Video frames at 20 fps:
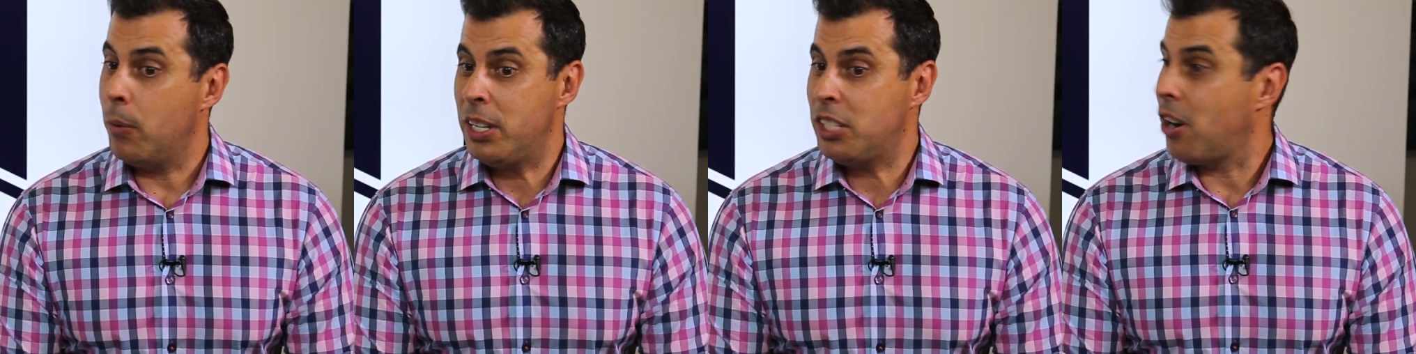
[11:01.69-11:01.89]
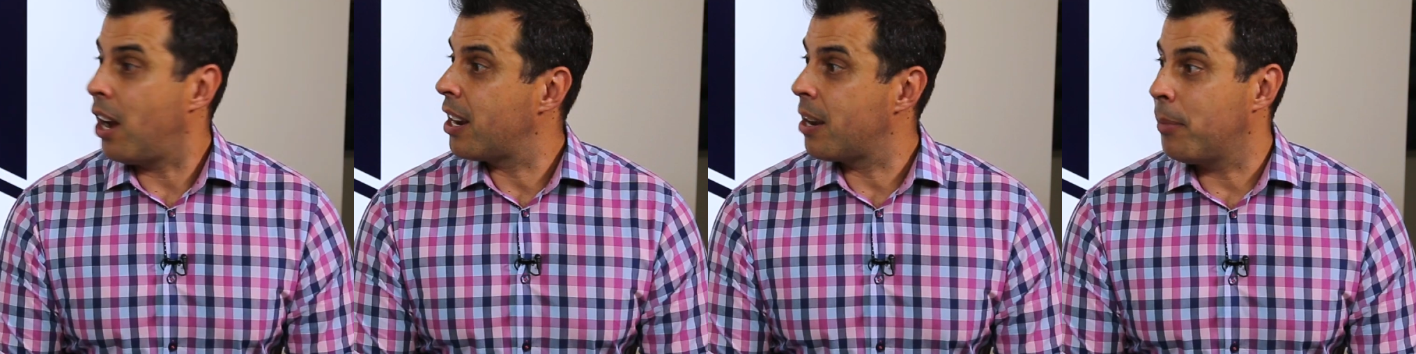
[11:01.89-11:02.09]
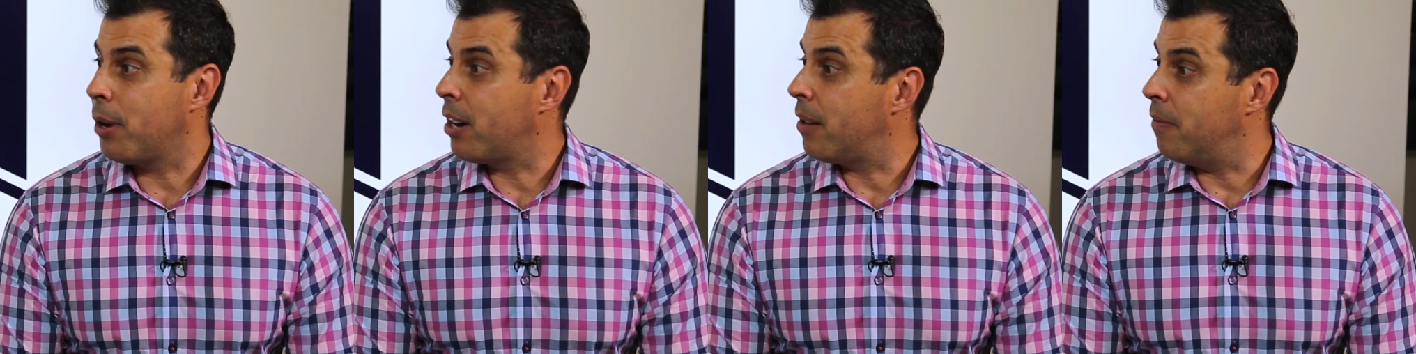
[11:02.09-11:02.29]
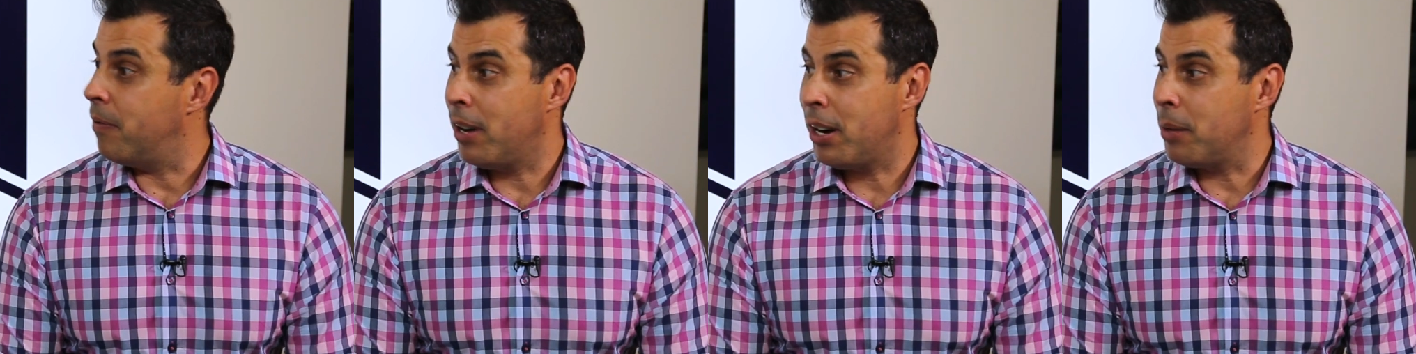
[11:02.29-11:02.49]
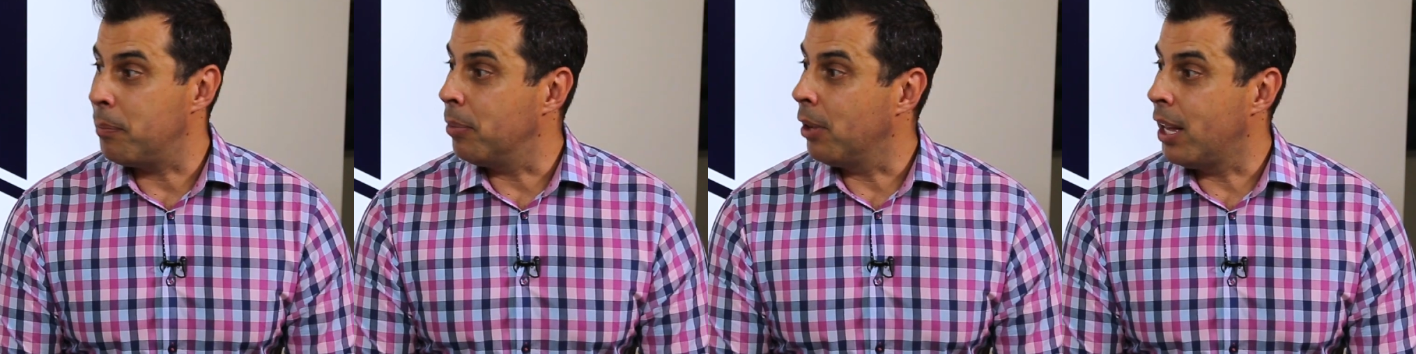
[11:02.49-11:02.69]
We talk about it
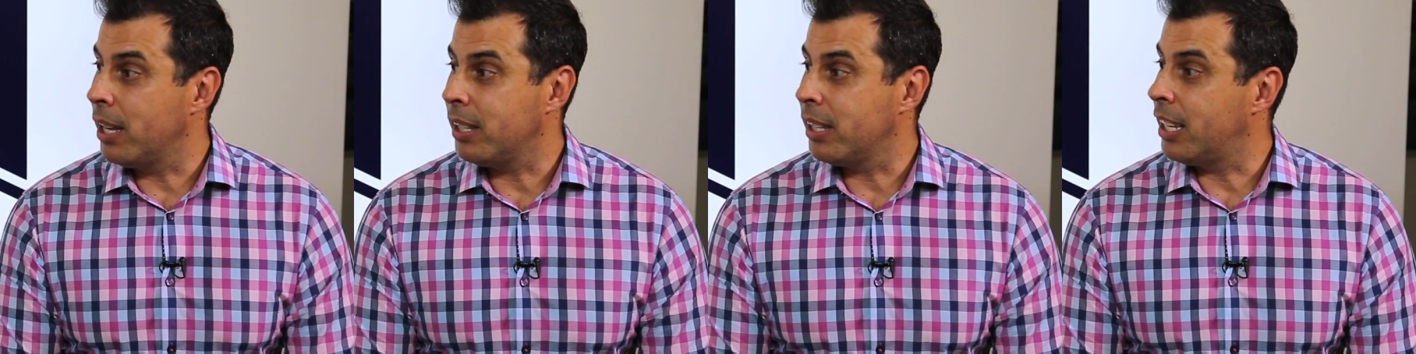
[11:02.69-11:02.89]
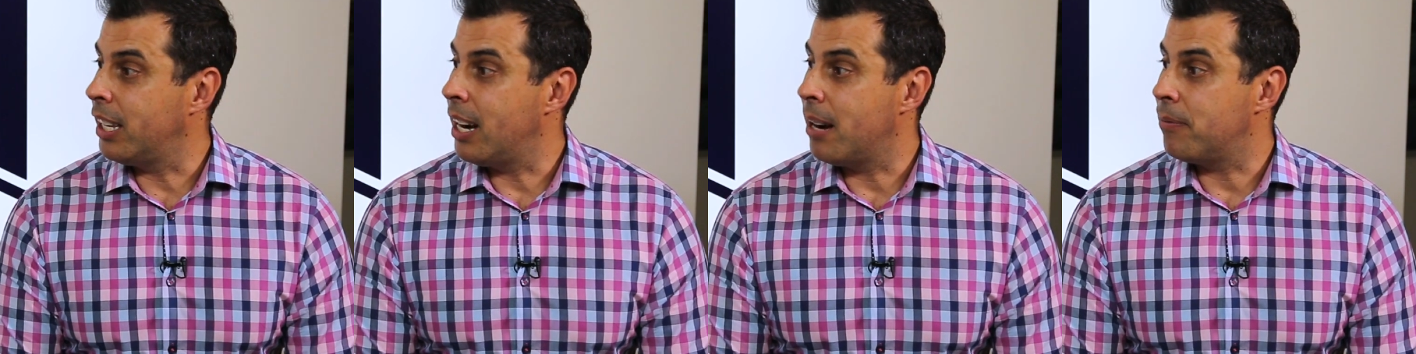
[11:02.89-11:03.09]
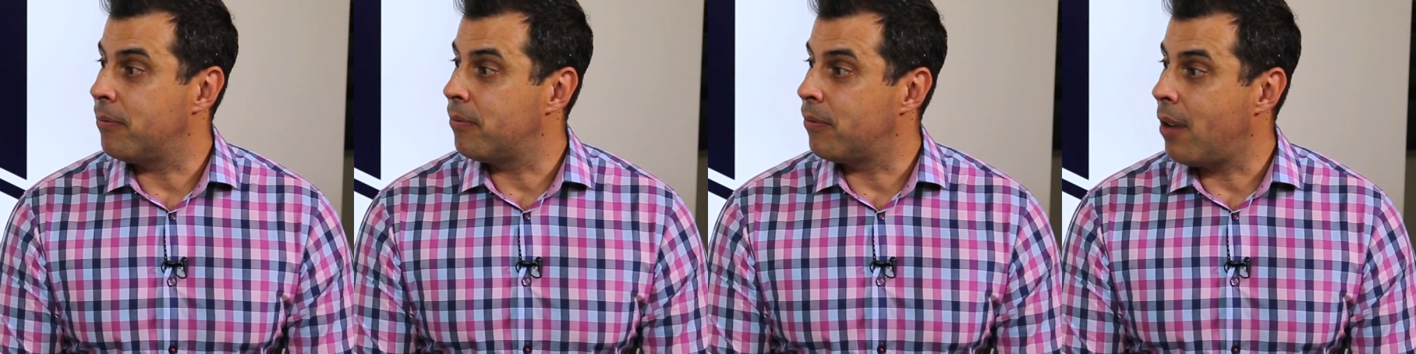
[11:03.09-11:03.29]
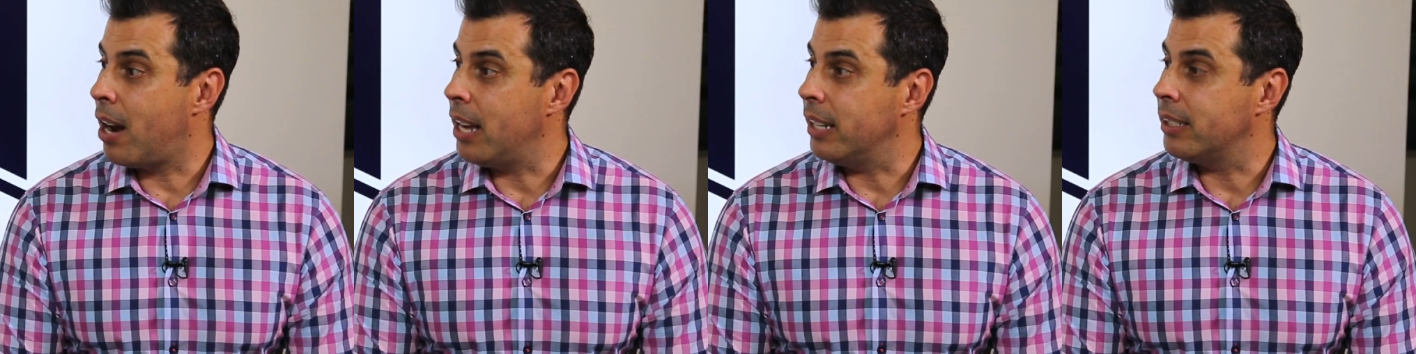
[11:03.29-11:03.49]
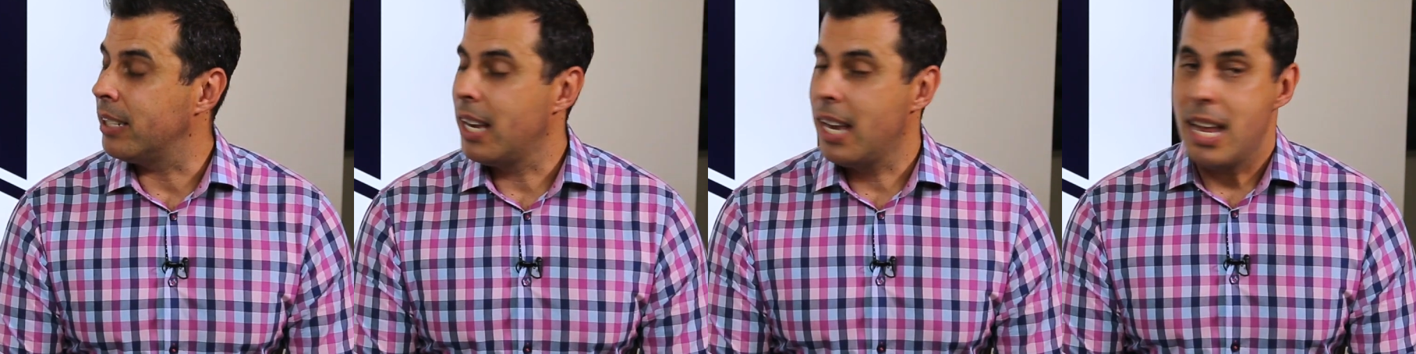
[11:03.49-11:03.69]
very bluntly and
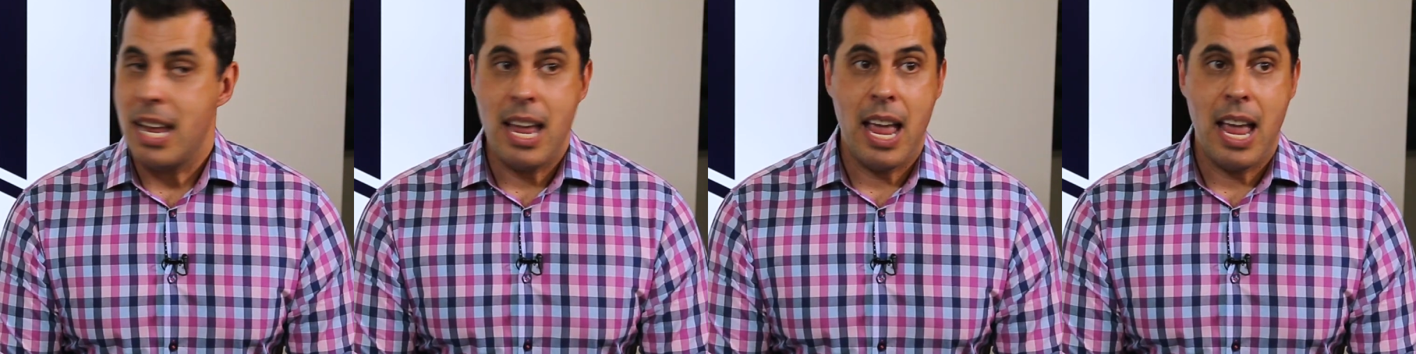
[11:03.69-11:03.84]
upfront,